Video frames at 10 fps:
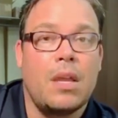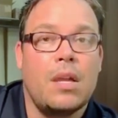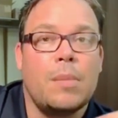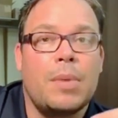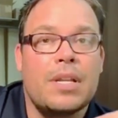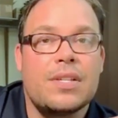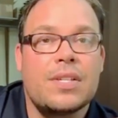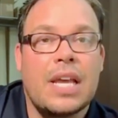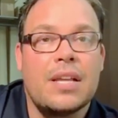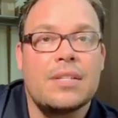But it
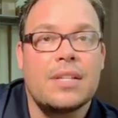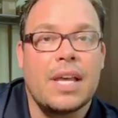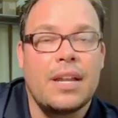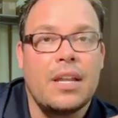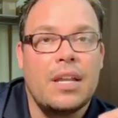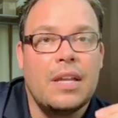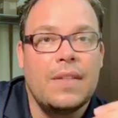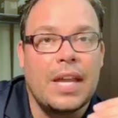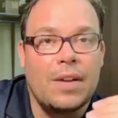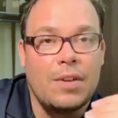says that
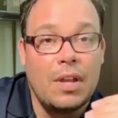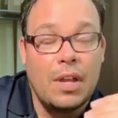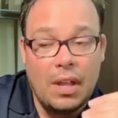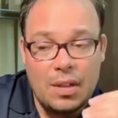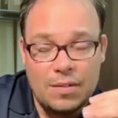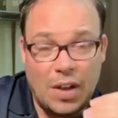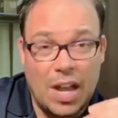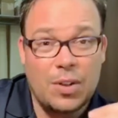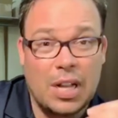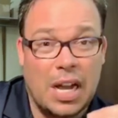that
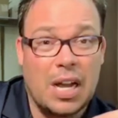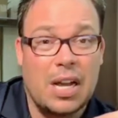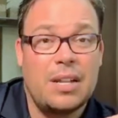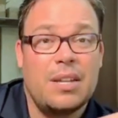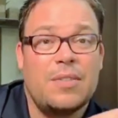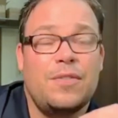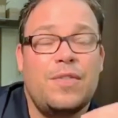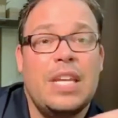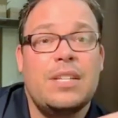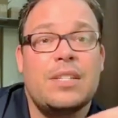Father God
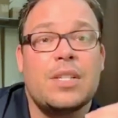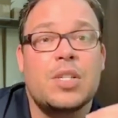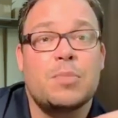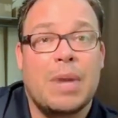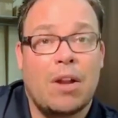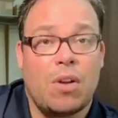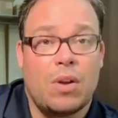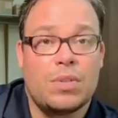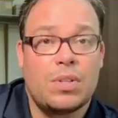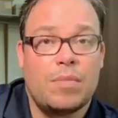feeds the
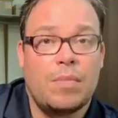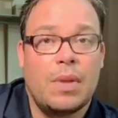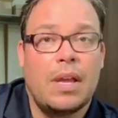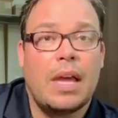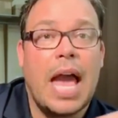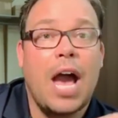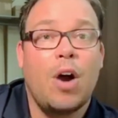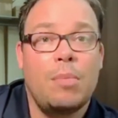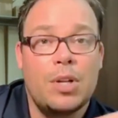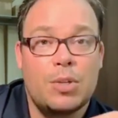sparrows. How
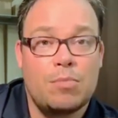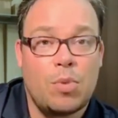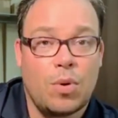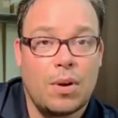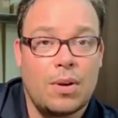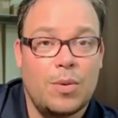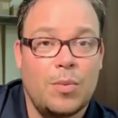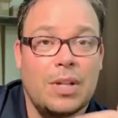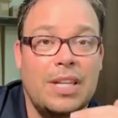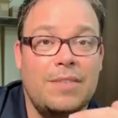much more
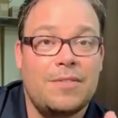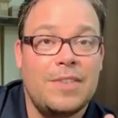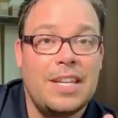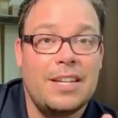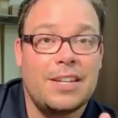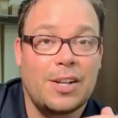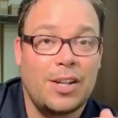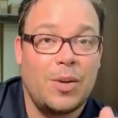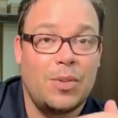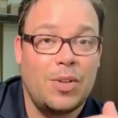will He feed and
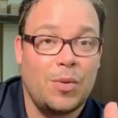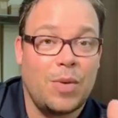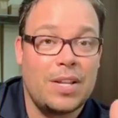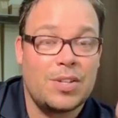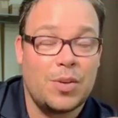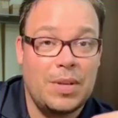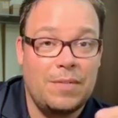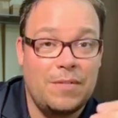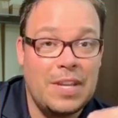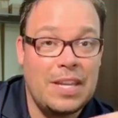clothe you, right? So He
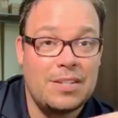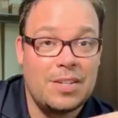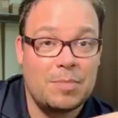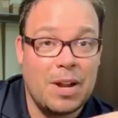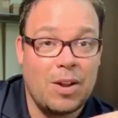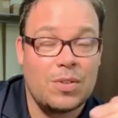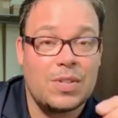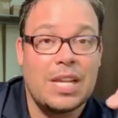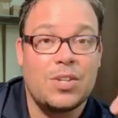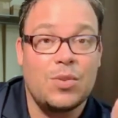feeds the sparrows
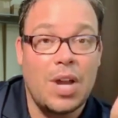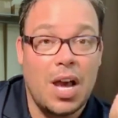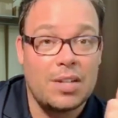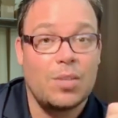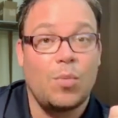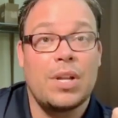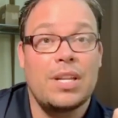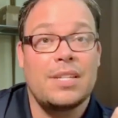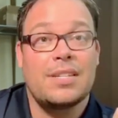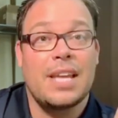that do not. What did
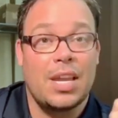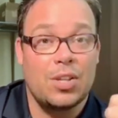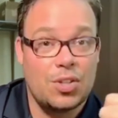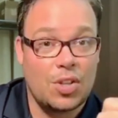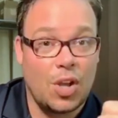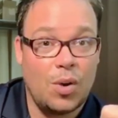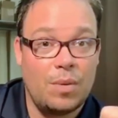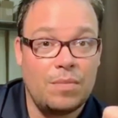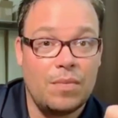He say? Sow,